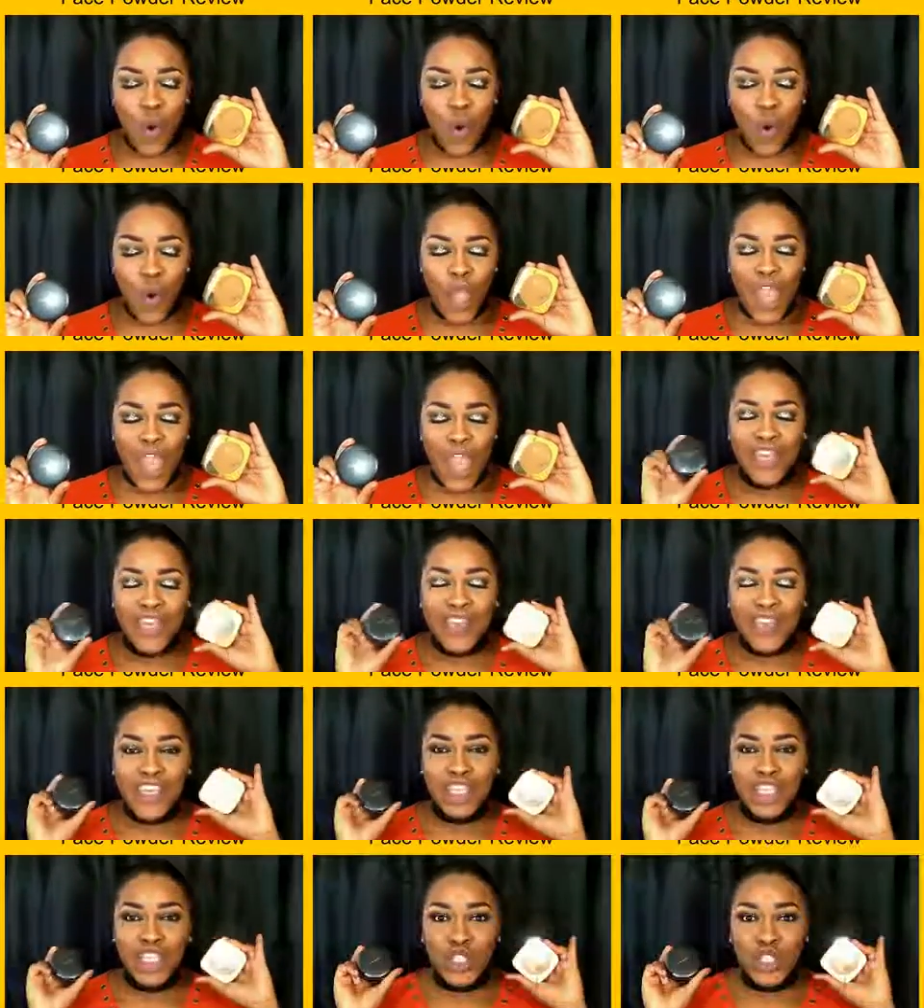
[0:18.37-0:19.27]
Now
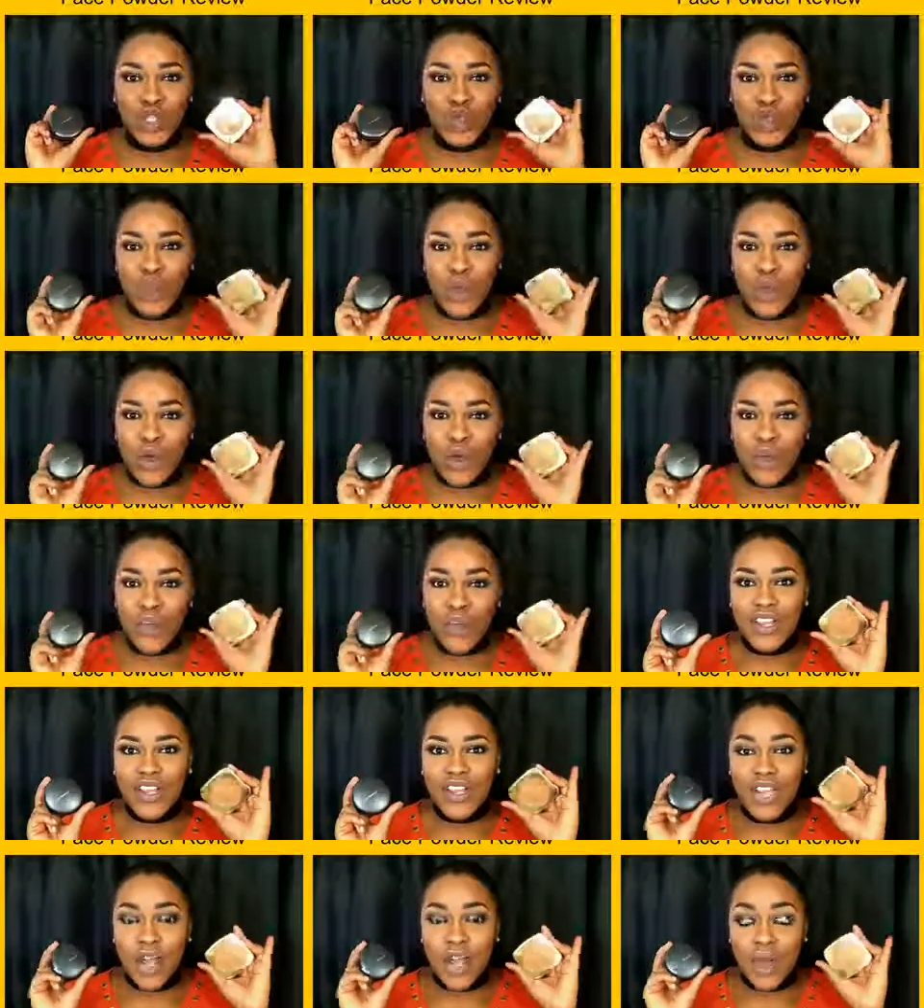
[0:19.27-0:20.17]
these two
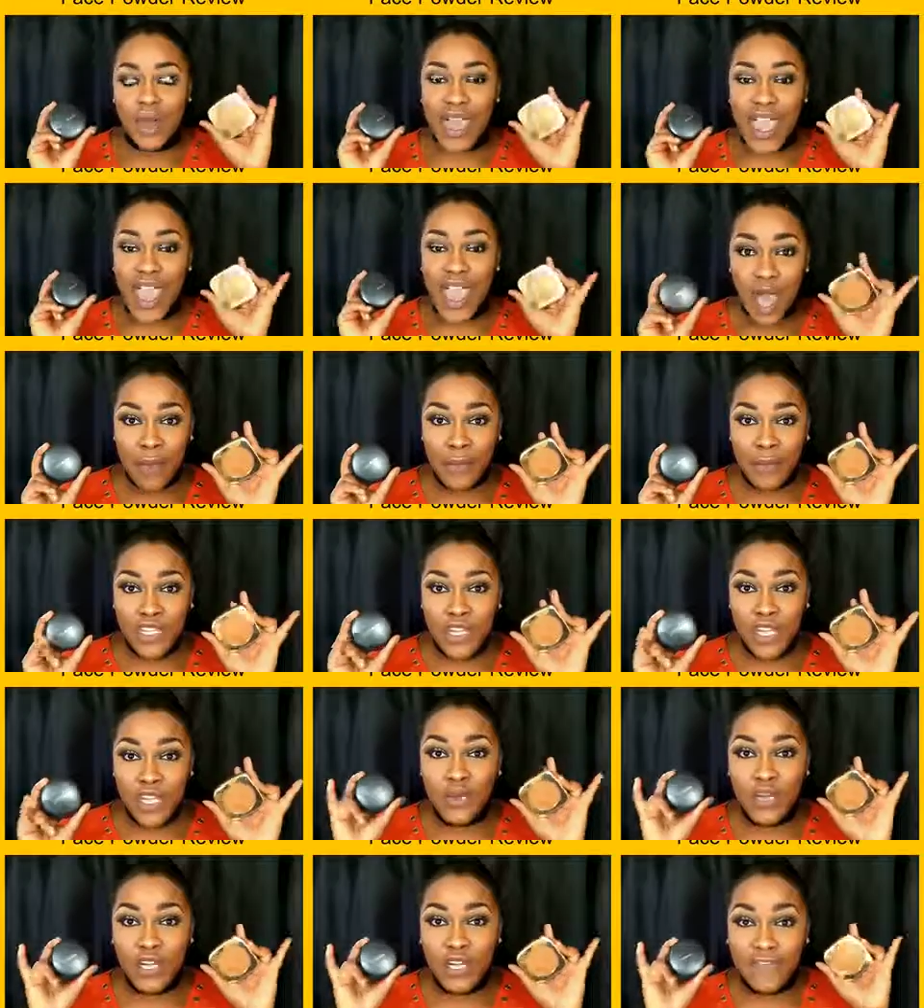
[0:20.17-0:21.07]
powders are my
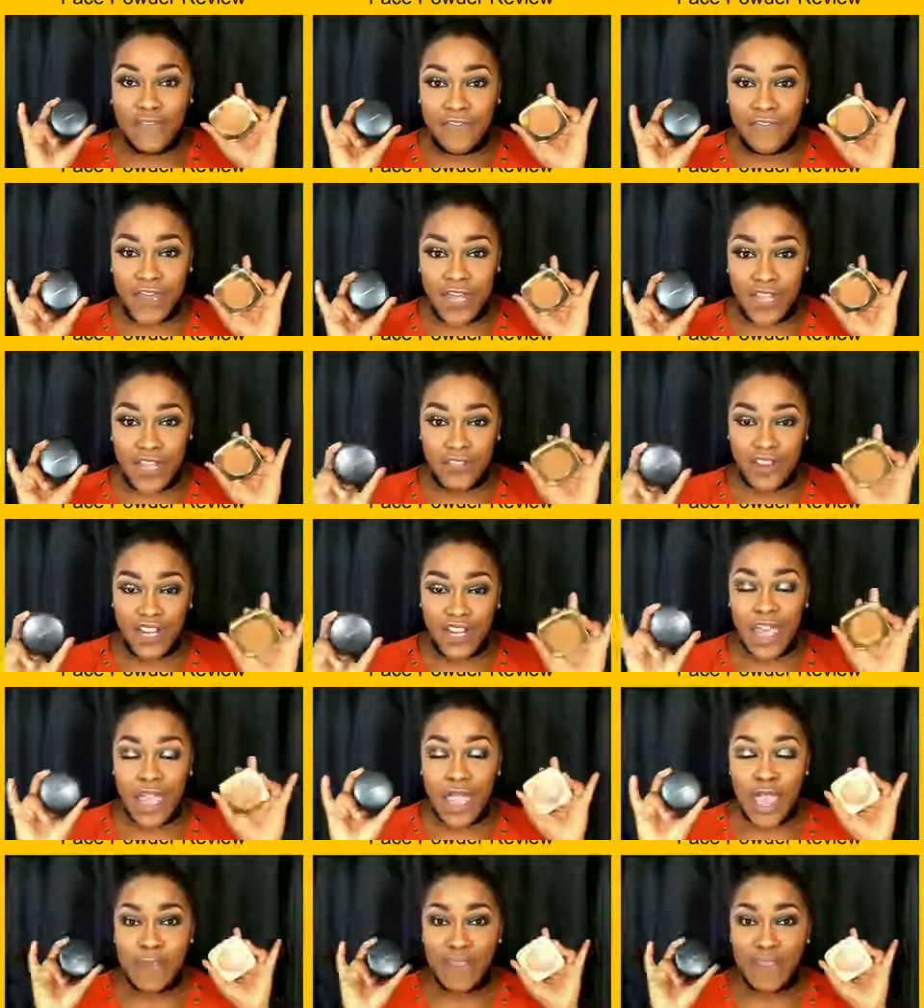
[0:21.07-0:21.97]
absolutely
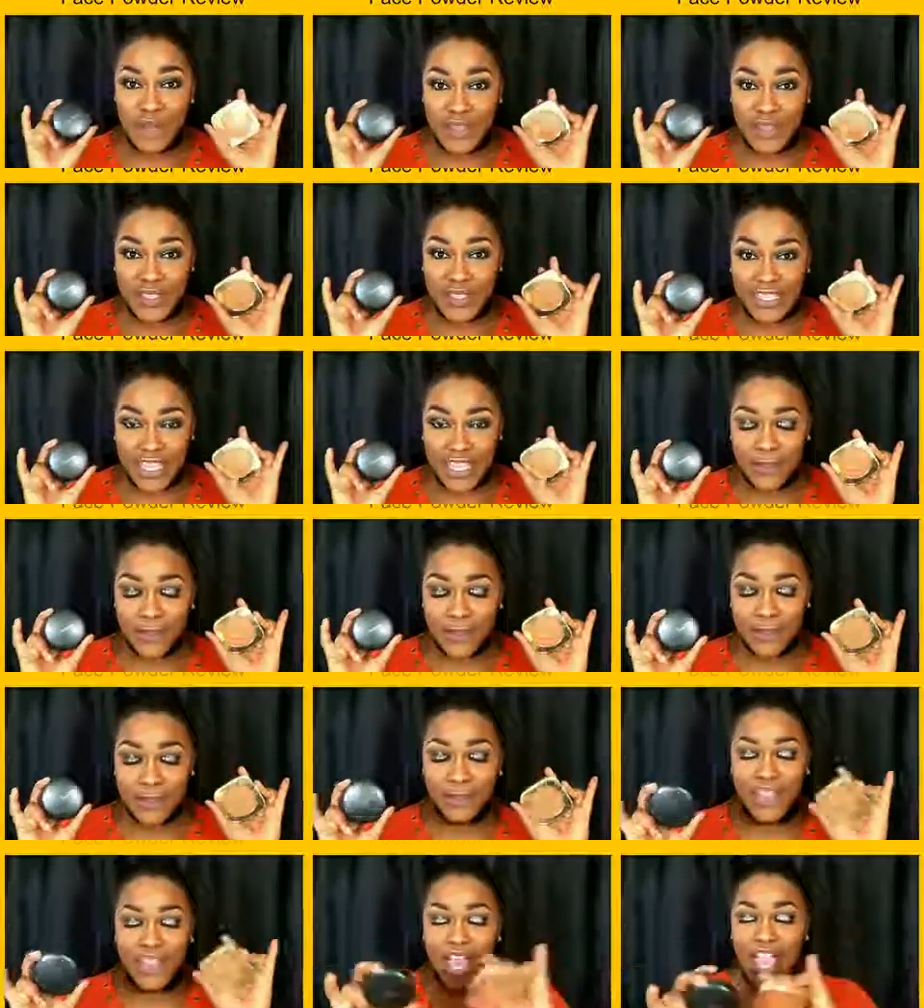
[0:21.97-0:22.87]
favorite, I must
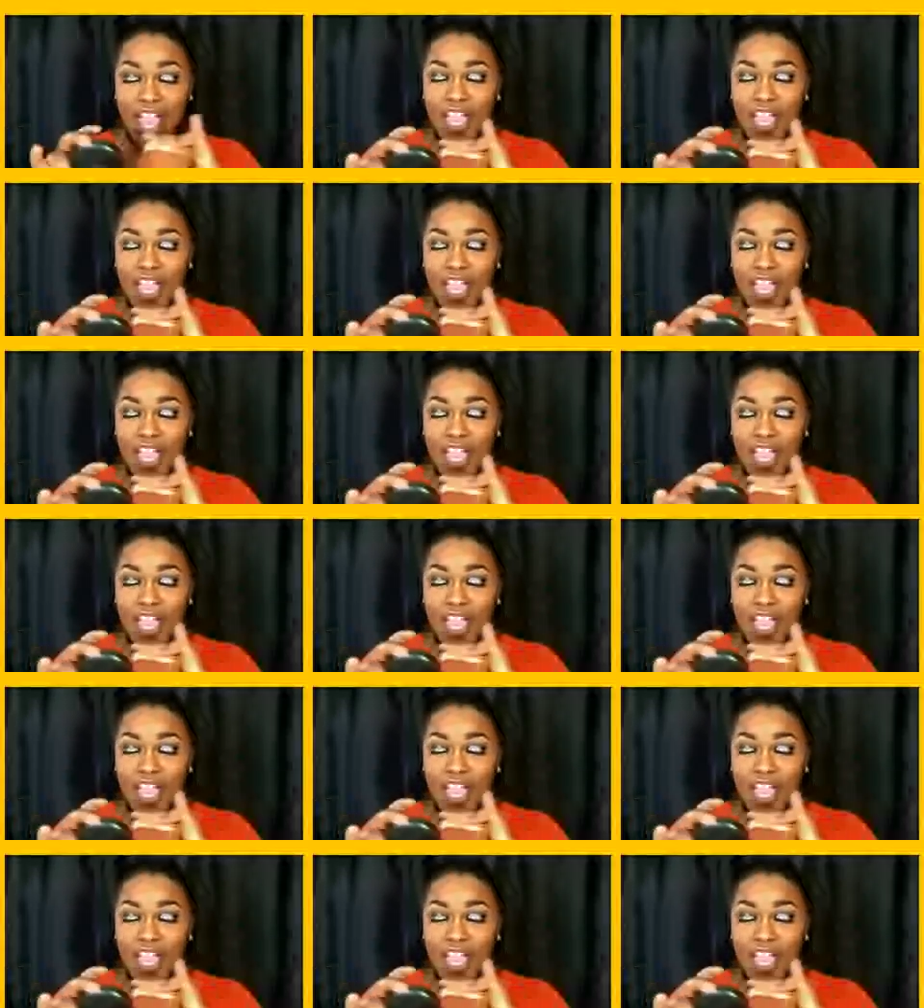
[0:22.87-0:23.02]
say.